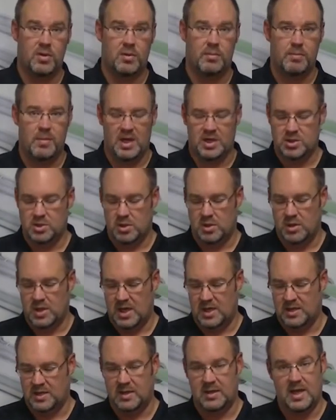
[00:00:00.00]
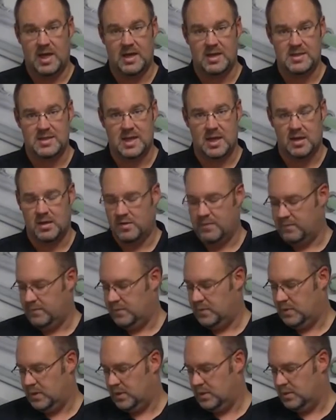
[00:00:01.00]
with it. Make sure that that is out
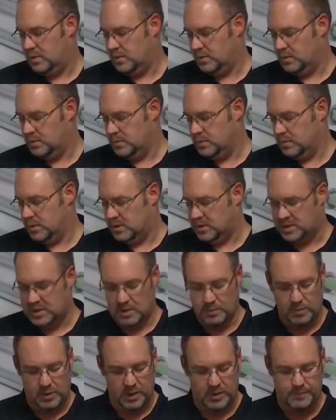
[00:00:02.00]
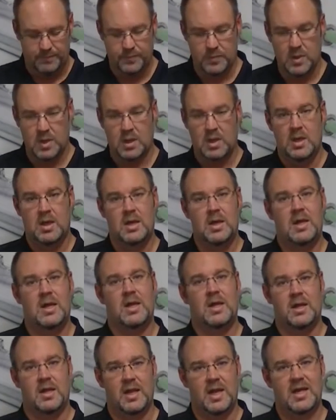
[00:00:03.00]
of the assembly.
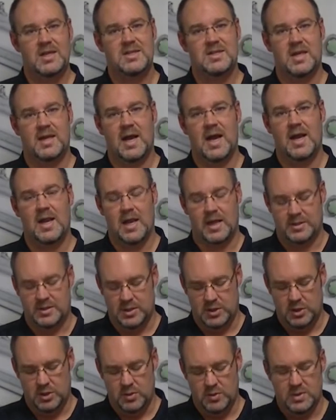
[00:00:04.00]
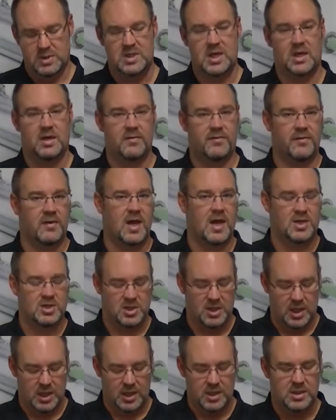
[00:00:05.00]
The next thing I like to do is take a
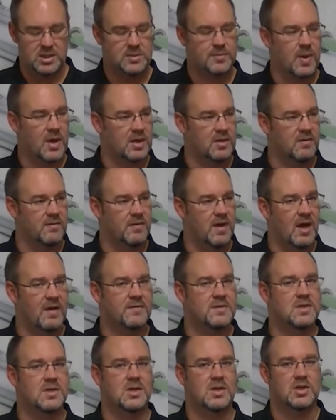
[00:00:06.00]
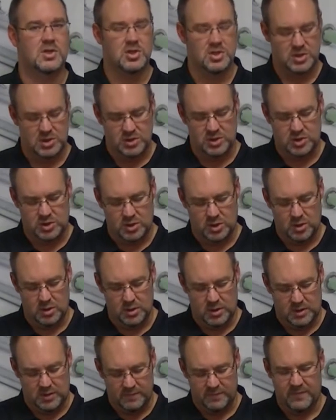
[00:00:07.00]
flashlight and inspect the valve seat. Just
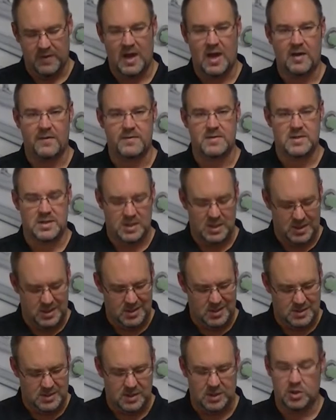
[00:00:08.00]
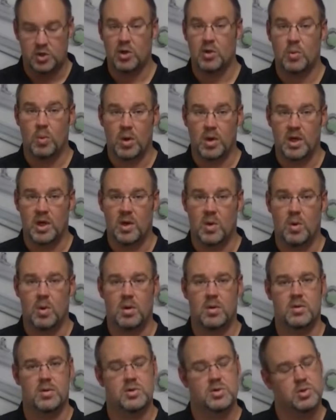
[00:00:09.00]
ensure that the valve seat is in good working
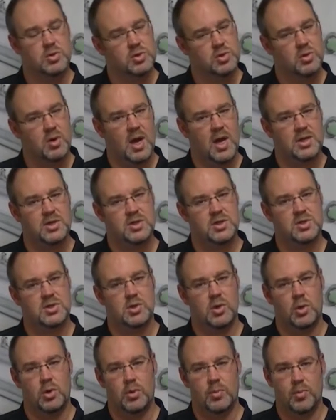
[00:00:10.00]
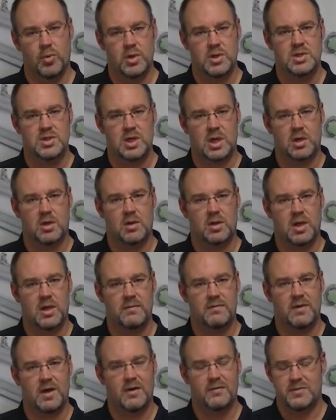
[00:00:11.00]
order. There's no scratches, no debris stuck on
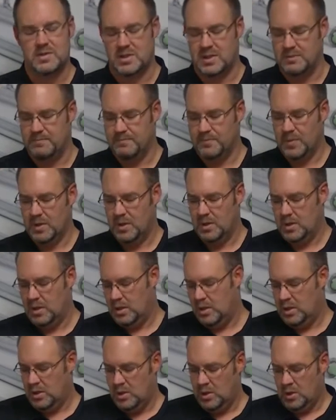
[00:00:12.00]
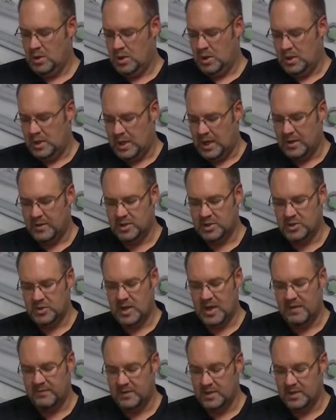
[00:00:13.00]
that valve seat. Now that you